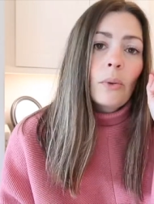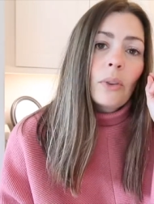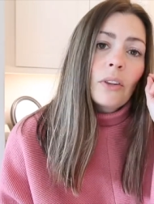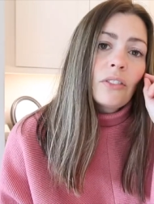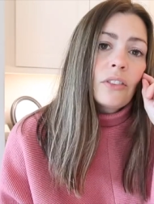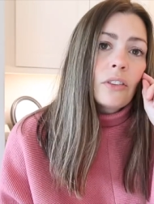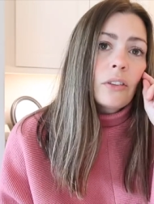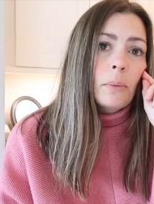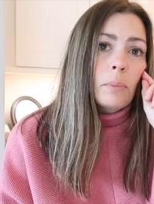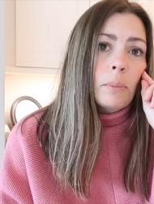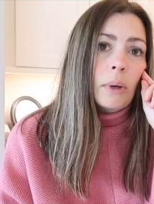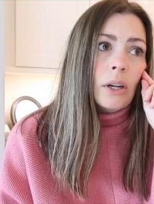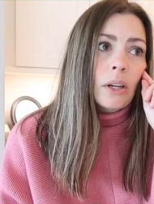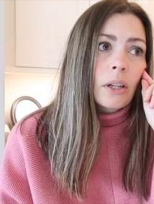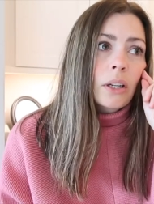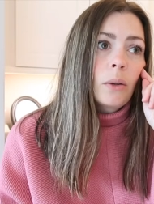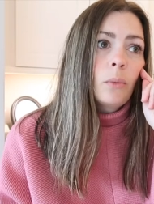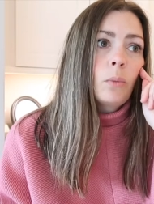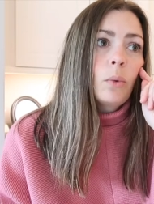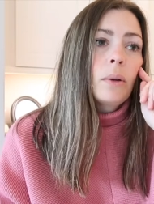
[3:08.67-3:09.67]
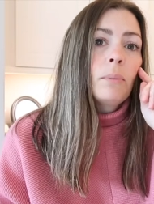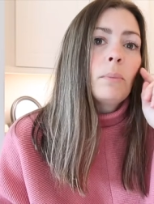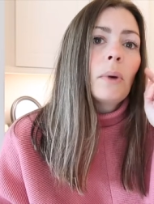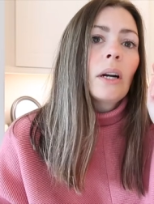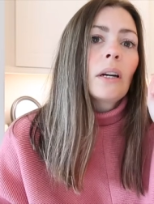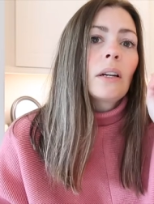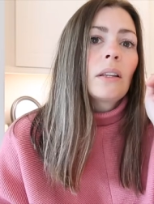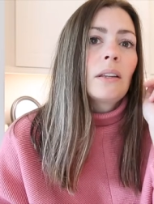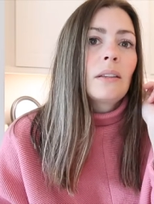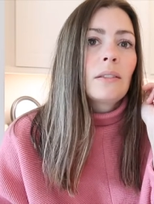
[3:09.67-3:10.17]
This is American
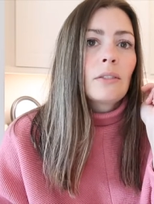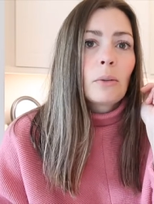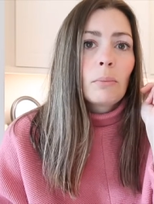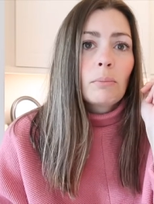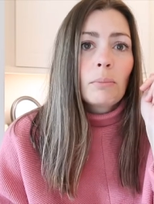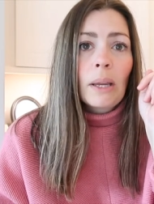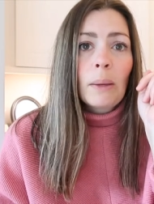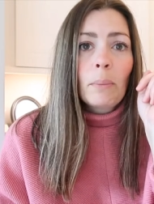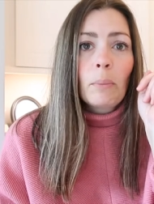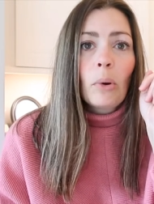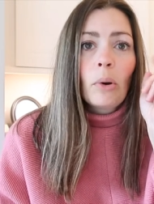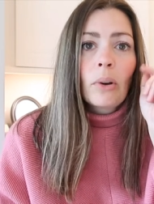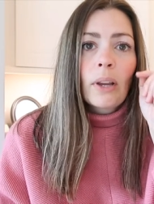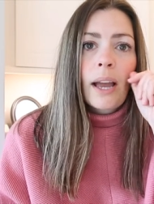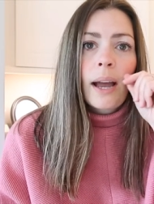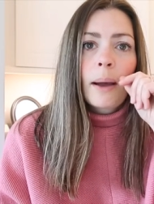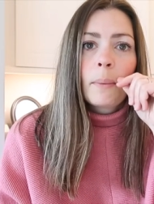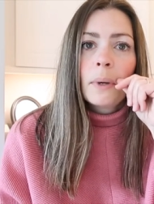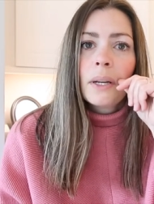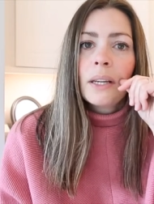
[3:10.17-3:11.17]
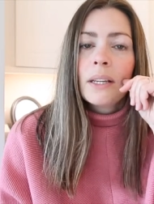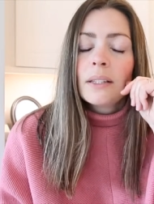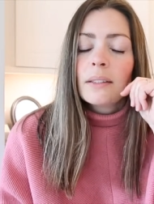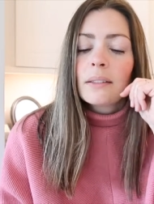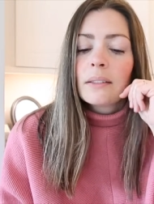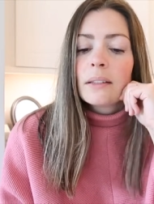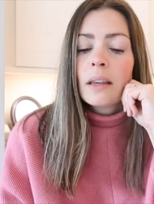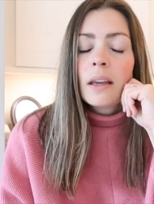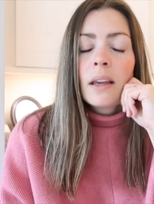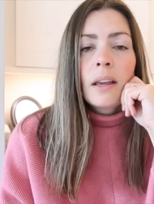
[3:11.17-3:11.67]
Woodmark. These are maple
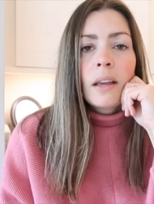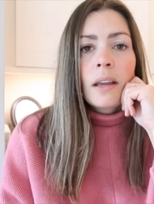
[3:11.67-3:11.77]
cabinets.